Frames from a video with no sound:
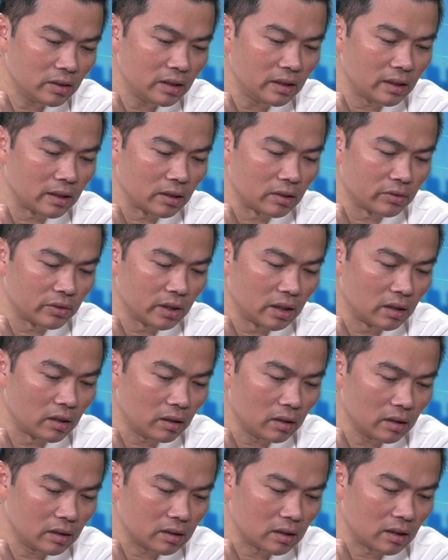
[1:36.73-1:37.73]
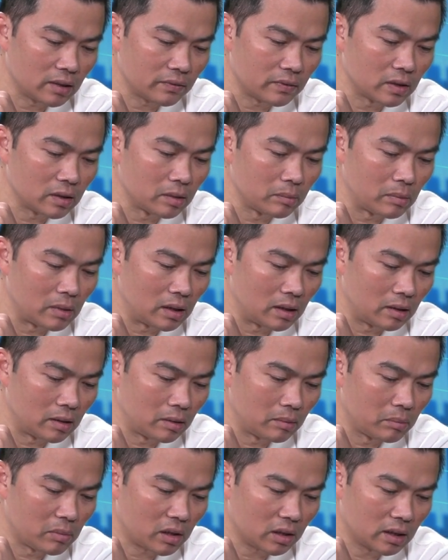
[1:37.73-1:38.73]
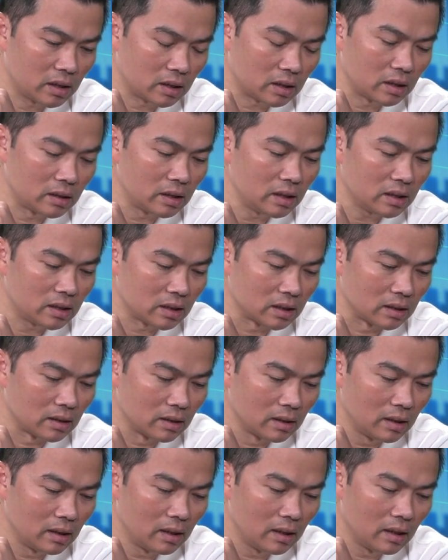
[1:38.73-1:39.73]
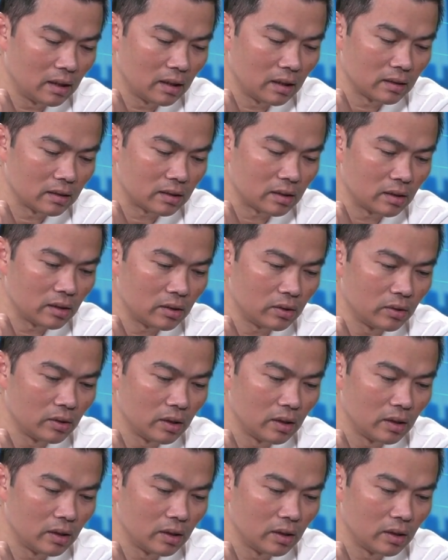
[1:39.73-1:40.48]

year, regardless of the market condition. So